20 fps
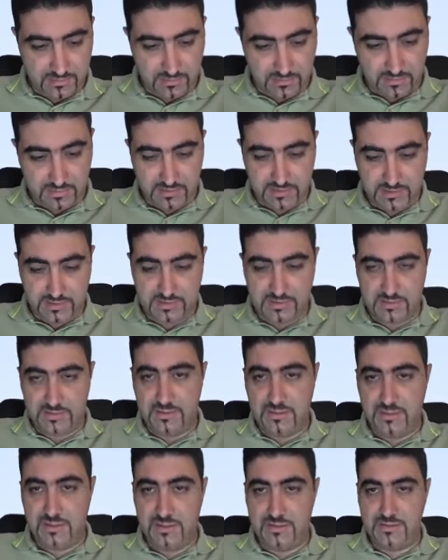60
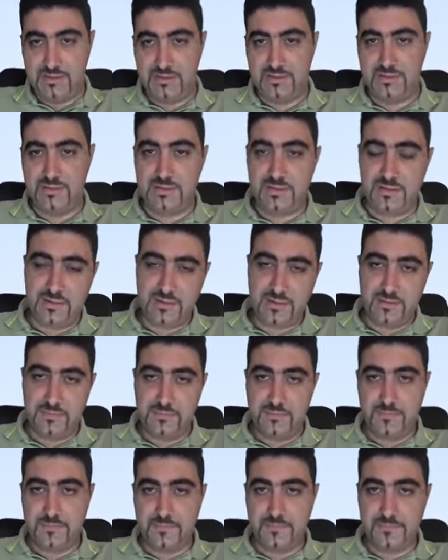degrees this
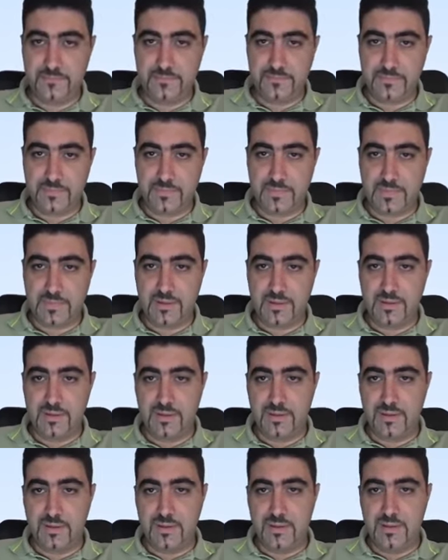time.
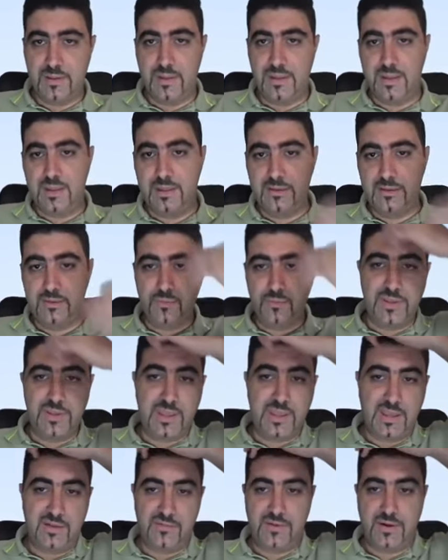And we
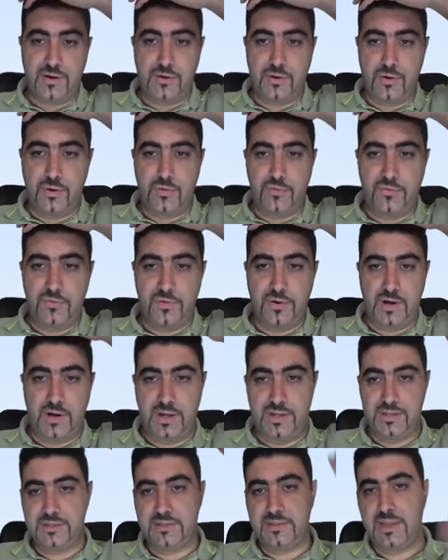have our
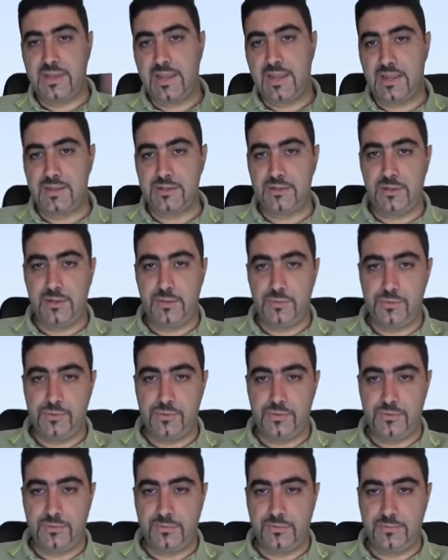overrides as
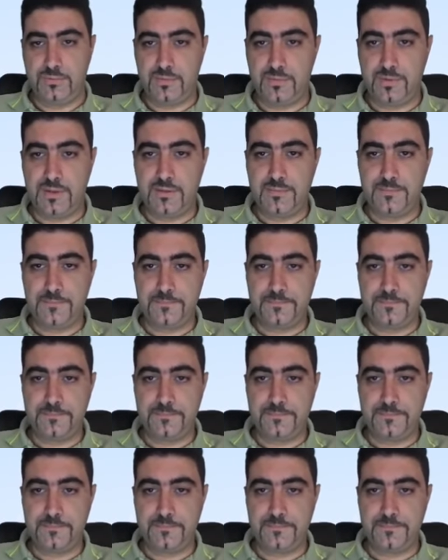usual, okay?